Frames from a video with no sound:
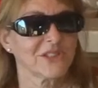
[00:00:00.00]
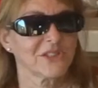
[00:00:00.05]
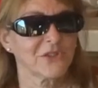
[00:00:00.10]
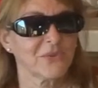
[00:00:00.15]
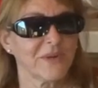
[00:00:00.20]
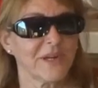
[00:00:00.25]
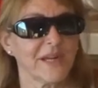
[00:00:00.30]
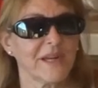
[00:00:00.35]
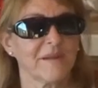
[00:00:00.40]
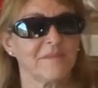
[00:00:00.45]
a
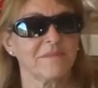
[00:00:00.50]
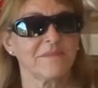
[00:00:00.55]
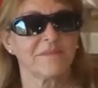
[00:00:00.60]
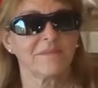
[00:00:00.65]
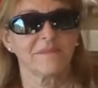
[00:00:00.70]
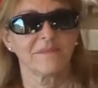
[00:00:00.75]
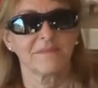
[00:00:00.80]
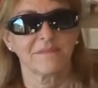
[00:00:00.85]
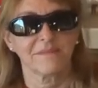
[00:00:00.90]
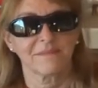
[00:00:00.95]
trip,
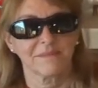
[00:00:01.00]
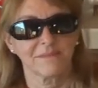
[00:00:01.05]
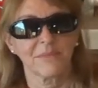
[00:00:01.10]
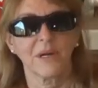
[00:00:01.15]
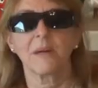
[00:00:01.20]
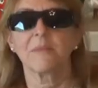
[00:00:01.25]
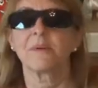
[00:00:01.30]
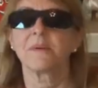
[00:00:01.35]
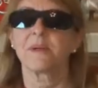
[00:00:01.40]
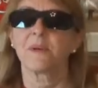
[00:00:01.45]

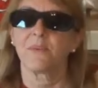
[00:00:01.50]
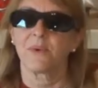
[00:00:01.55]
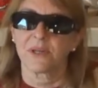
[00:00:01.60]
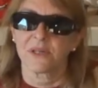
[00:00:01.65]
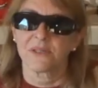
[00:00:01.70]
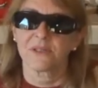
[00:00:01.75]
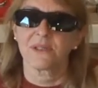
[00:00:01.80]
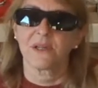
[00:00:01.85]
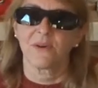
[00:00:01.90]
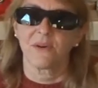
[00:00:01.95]
probably
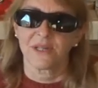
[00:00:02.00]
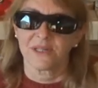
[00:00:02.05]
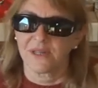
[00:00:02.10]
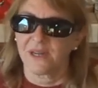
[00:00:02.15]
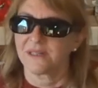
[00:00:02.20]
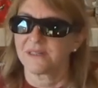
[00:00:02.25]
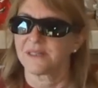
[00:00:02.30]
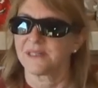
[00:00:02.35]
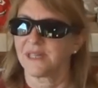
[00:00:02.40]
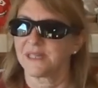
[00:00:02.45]
wanted to go on
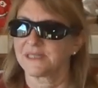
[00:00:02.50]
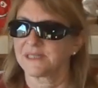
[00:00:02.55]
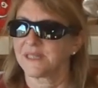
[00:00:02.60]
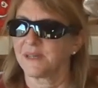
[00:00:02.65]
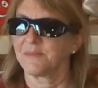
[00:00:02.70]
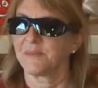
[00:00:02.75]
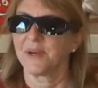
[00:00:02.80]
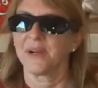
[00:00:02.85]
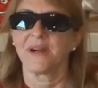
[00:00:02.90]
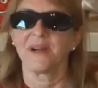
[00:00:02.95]
holiday
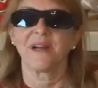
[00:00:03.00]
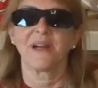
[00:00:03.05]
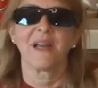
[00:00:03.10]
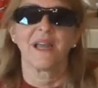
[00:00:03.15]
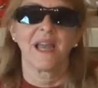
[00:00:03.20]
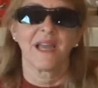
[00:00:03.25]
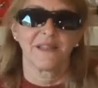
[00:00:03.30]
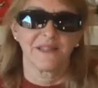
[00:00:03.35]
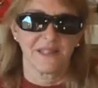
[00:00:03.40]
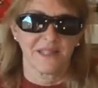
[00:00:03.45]
somewhere,
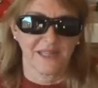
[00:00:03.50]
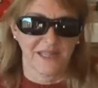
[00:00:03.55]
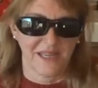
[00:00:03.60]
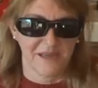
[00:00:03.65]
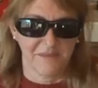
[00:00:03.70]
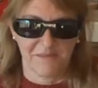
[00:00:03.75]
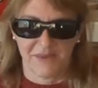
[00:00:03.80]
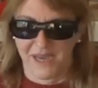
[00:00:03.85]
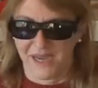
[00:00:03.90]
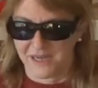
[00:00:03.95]
and then it
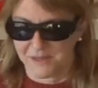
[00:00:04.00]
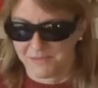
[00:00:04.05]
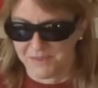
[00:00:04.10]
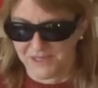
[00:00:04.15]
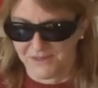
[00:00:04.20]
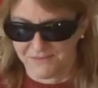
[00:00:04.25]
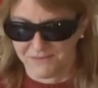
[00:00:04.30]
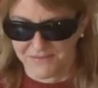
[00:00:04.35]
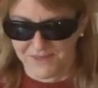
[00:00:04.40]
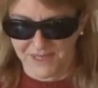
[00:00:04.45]
came back. But
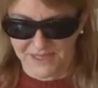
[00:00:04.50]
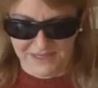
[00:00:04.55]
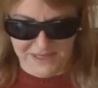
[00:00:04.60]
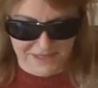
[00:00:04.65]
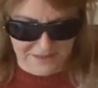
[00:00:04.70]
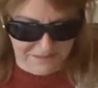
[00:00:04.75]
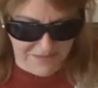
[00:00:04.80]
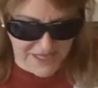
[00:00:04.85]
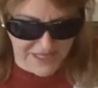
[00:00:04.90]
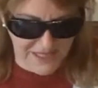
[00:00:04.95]
it, it
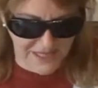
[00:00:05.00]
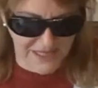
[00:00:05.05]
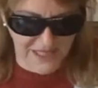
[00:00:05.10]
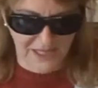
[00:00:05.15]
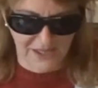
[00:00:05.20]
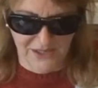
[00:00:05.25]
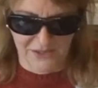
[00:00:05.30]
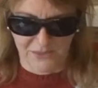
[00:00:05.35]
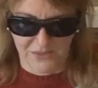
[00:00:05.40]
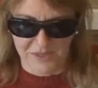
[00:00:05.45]
did make it
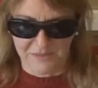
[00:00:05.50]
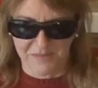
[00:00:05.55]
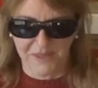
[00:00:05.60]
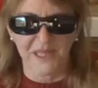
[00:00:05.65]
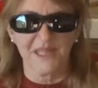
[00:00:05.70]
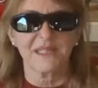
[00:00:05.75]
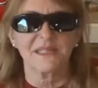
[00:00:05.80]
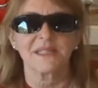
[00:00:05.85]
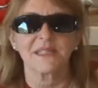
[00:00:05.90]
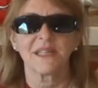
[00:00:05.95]
here in one
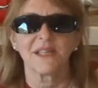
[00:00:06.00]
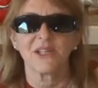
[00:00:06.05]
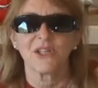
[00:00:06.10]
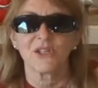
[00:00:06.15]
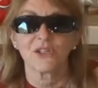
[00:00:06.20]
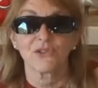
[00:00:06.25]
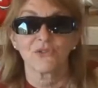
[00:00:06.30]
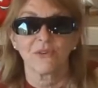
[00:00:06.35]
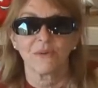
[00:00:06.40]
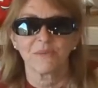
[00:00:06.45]
piece,
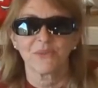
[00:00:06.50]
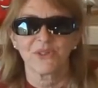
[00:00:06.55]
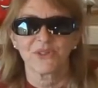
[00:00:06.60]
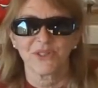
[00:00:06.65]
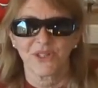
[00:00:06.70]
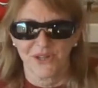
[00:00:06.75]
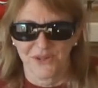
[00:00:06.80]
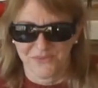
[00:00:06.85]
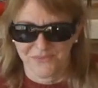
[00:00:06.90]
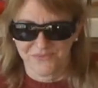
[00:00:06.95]
so I'm good
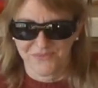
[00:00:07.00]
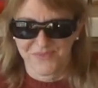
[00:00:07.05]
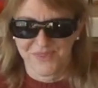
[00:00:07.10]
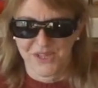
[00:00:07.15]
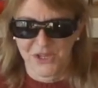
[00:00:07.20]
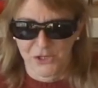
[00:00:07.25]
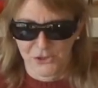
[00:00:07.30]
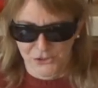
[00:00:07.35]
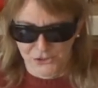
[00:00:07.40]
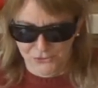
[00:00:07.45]
to go.
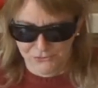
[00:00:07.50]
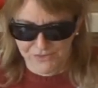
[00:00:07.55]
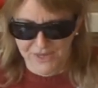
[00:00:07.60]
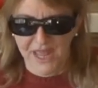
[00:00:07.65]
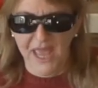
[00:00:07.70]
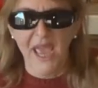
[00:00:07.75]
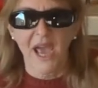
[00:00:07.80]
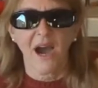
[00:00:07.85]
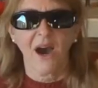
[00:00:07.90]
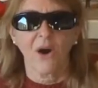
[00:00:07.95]
So
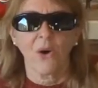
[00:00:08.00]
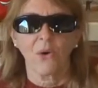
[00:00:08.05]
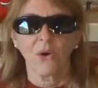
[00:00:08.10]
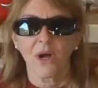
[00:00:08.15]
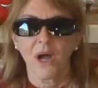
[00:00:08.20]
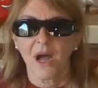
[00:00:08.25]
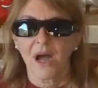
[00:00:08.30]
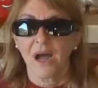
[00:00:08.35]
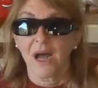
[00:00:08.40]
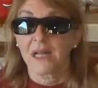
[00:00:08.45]

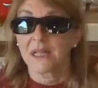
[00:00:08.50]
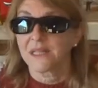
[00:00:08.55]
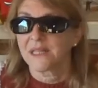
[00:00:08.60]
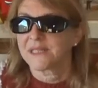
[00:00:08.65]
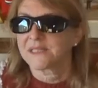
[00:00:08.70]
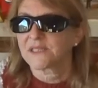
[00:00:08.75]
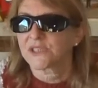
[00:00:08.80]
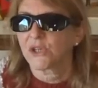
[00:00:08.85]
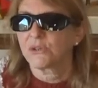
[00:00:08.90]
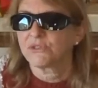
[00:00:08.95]
now
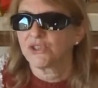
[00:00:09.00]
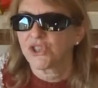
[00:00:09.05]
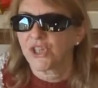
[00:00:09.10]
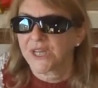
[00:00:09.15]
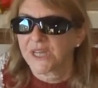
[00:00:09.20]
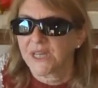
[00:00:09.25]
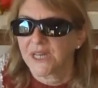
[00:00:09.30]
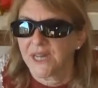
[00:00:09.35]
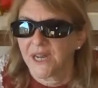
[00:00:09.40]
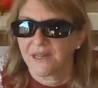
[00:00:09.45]
let's go
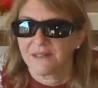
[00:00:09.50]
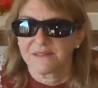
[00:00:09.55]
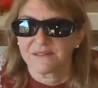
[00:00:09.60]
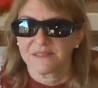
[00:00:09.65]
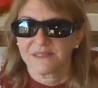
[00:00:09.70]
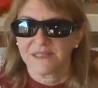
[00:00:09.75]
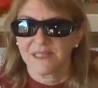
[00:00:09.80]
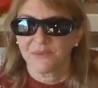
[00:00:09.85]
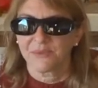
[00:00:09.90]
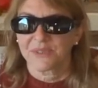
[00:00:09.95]
check it out and
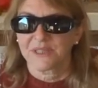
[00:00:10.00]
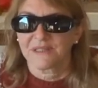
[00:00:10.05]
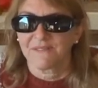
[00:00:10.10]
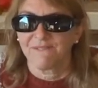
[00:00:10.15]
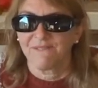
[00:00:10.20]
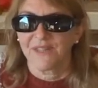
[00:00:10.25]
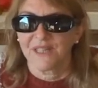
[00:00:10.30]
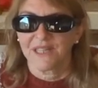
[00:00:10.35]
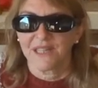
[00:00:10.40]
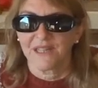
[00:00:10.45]
see what the
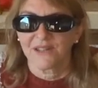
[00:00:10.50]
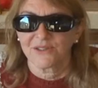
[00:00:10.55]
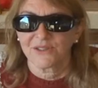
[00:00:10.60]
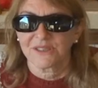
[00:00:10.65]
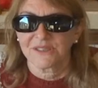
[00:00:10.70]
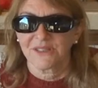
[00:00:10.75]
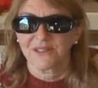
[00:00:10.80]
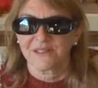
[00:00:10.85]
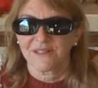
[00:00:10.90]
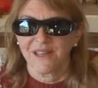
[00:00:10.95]

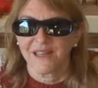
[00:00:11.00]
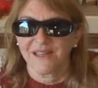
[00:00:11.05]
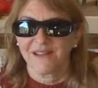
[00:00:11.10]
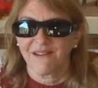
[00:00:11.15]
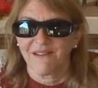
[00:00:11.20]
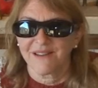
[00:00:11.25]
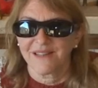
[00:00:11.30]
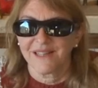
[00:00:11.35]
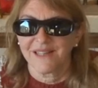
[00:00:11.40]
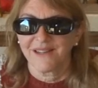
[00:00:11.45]
videos look like
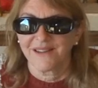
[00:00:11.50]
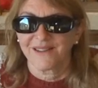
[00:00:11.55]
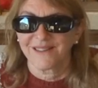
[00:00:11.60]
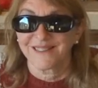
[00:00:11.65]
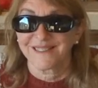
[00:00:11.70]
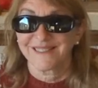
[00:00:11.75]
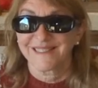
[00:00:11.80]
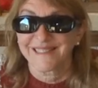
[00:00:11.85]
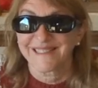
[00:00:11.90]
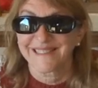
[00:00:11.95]
on here.
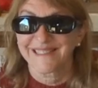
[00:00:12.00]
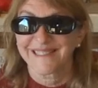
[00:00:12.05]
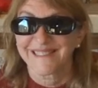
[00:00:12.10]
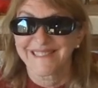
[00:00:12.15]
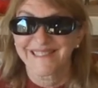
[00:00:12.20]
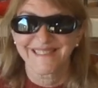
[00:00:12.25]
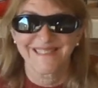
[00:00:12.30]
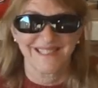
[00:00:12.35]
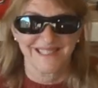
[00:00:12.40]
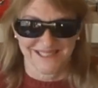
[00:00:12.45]

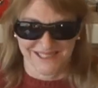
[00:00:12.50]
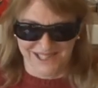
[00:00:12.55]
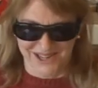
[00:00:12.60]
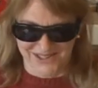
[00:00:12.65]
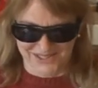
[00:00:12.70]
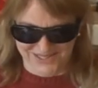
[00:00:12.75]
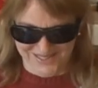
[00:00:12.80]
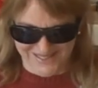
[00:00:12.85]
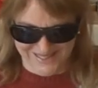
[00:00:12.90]
Let's go.